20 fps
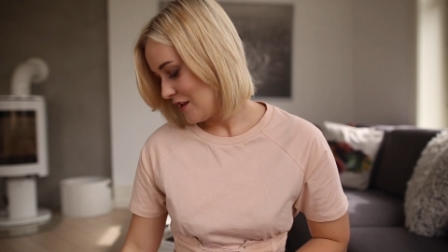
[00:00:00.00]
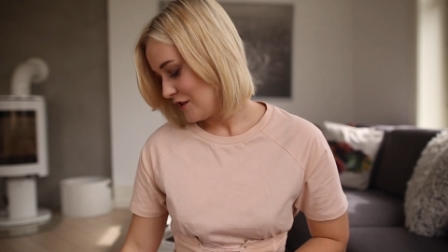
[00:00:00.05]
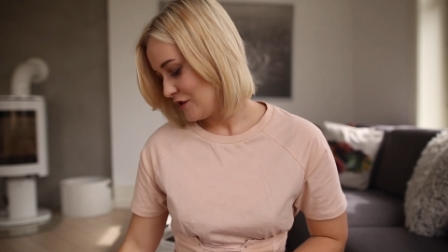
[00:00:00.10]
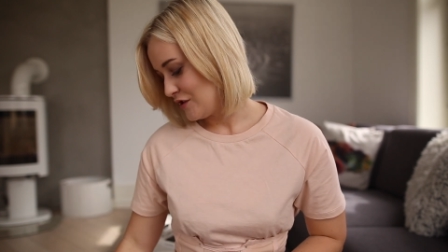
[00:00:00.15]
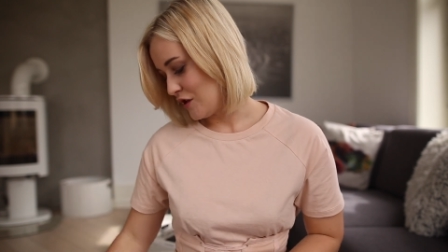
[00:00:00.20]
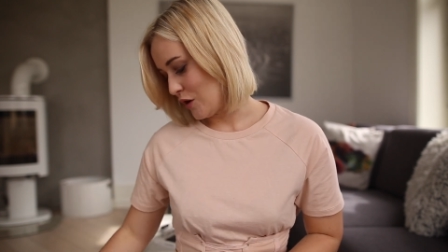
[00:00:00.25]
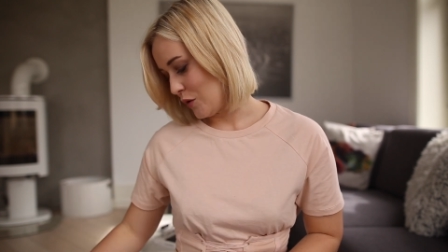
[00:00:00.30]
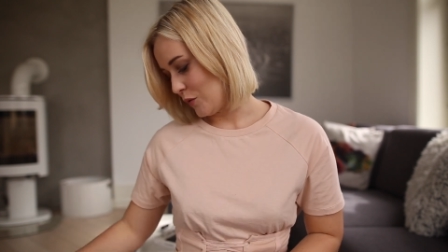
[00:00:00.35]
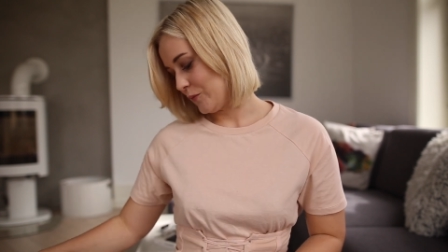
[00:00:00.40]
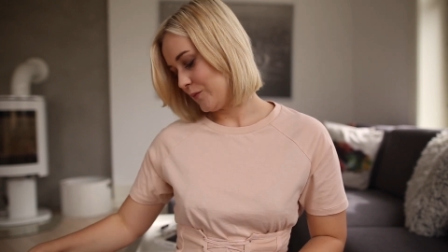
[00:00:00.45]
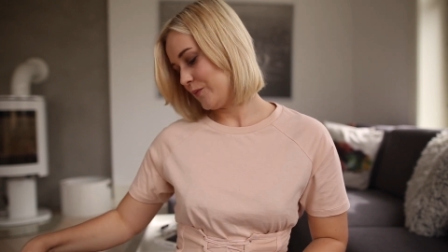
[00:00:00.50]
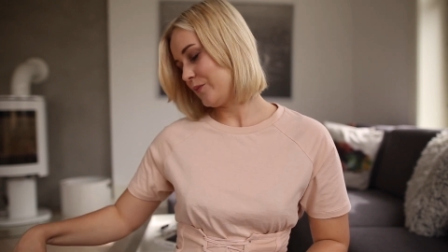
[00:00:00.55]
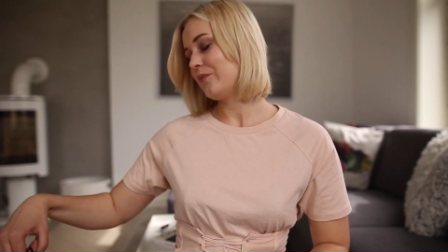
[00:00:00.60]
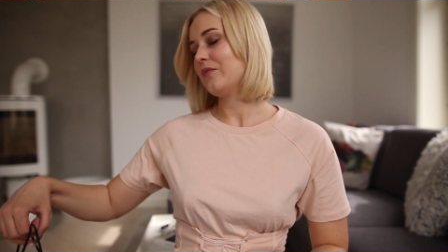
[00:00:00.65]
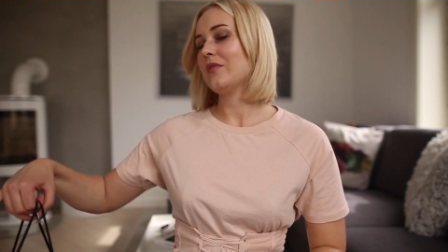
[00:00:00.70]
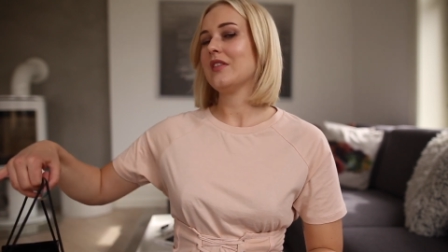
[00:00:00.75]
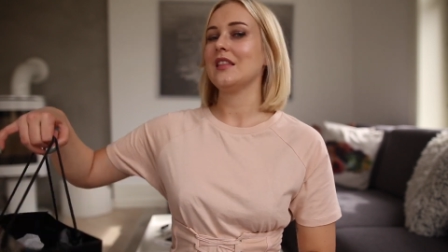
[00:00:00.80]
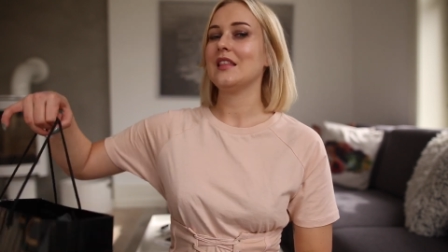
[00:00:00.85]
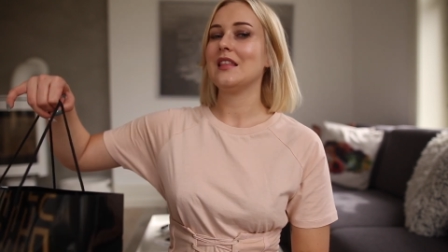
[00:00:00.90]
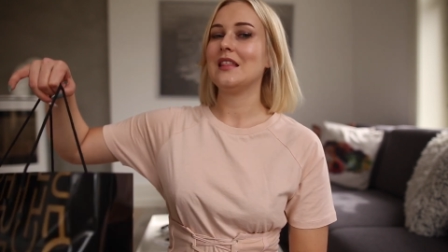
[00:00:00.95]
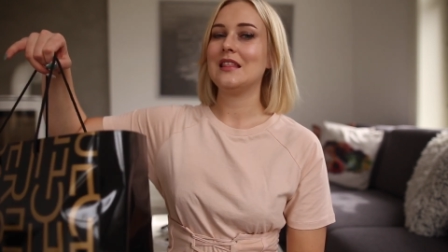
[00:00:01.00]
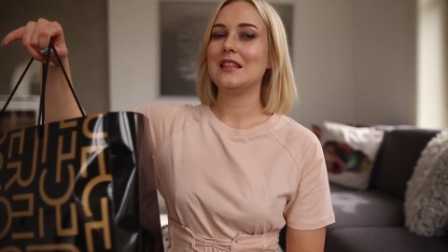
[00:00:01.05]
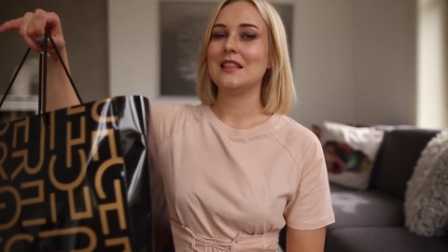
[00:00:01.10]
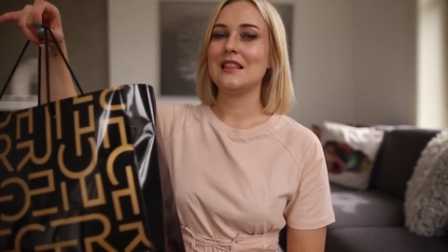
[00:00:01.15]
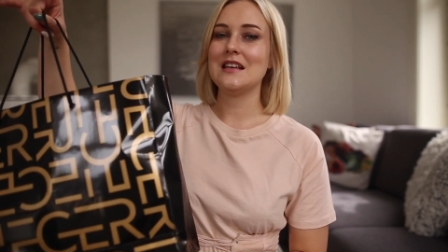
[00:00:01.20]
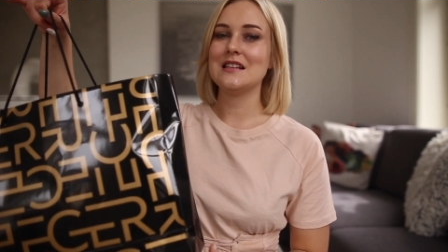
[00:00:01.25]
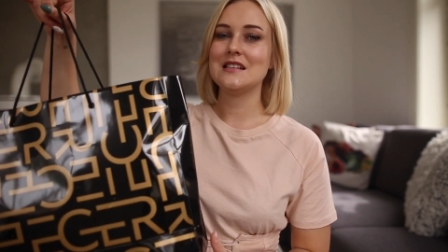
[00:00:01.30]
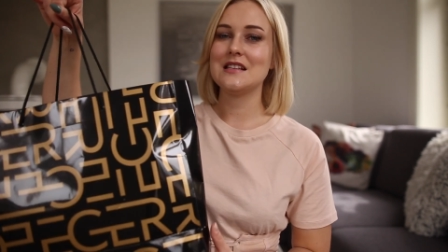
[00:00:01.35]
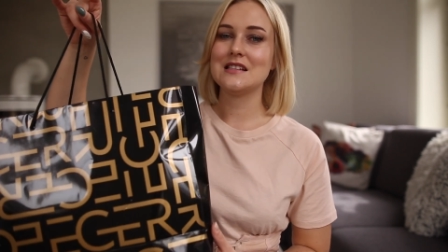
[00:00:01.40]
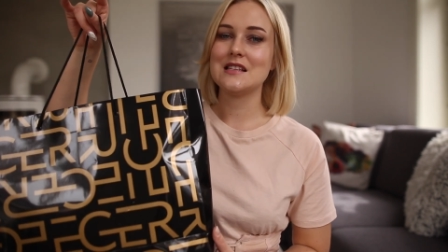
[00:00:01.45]
So,
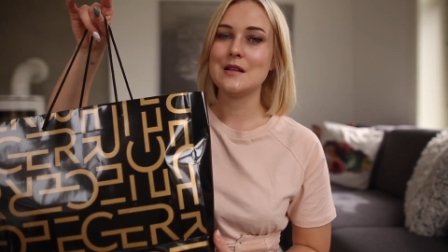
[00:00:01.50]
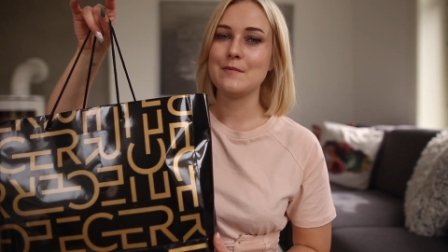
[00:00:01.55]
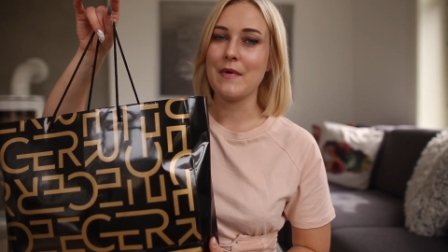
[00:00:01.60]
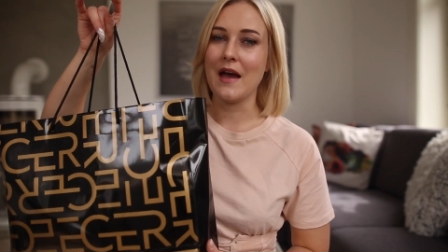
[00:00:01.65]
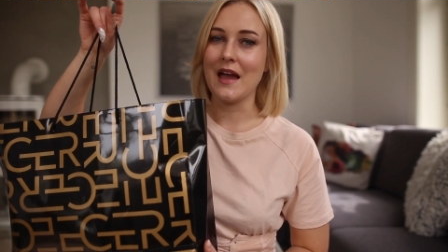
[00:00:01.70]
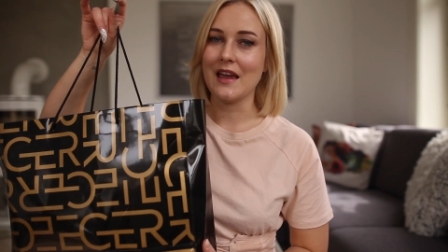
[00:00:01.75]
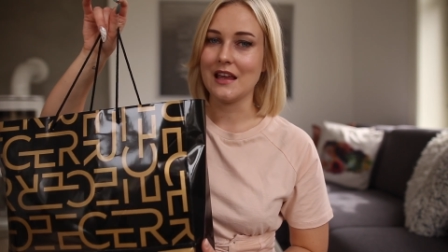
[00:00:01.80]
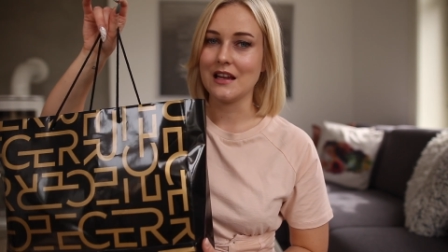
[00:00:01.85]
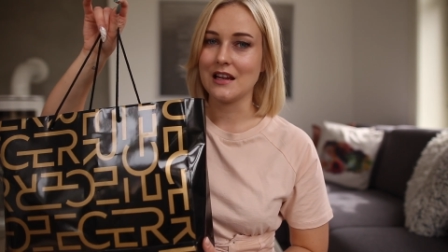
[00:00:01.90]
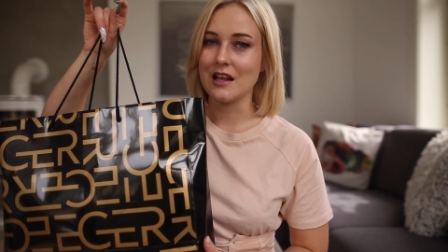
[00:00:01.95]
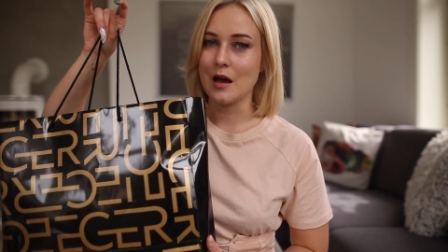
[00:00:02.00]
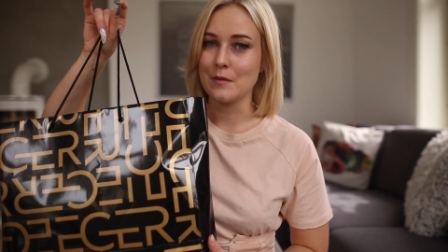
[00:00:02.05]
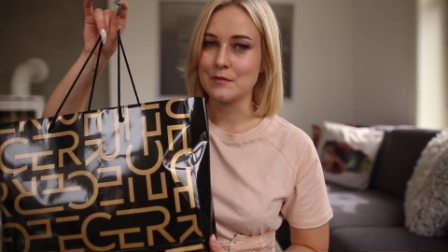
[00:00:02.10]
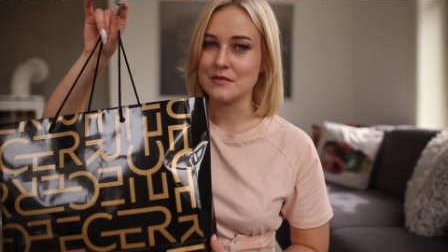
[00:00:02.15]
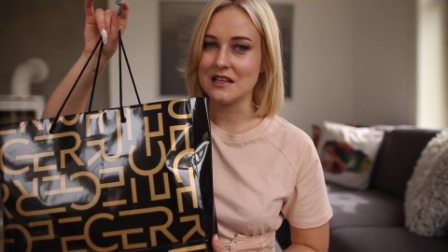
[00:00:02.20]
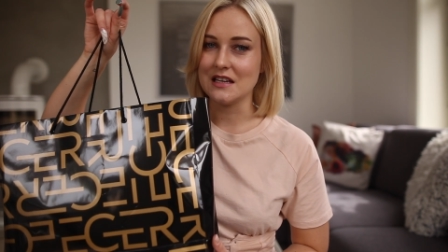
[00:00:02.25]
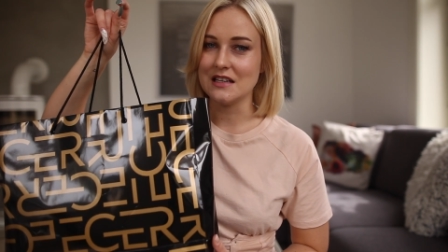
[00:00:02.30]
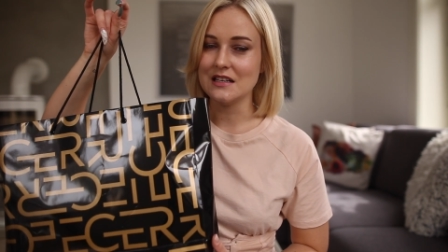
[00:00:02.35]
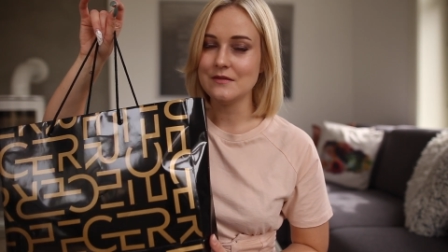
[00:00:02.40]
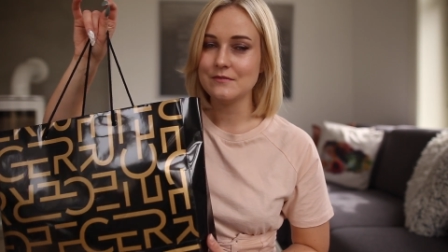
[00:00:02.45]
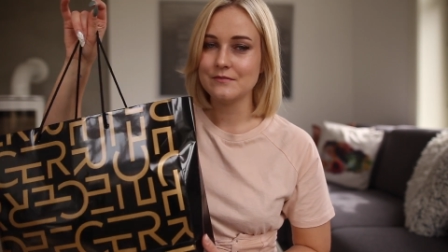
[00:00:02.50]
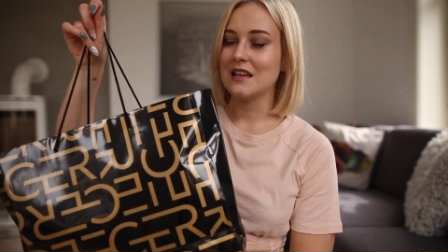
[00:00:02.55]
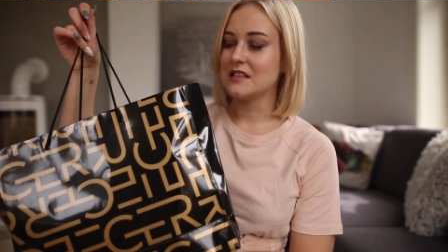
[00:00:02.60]
this is the bag it comes in.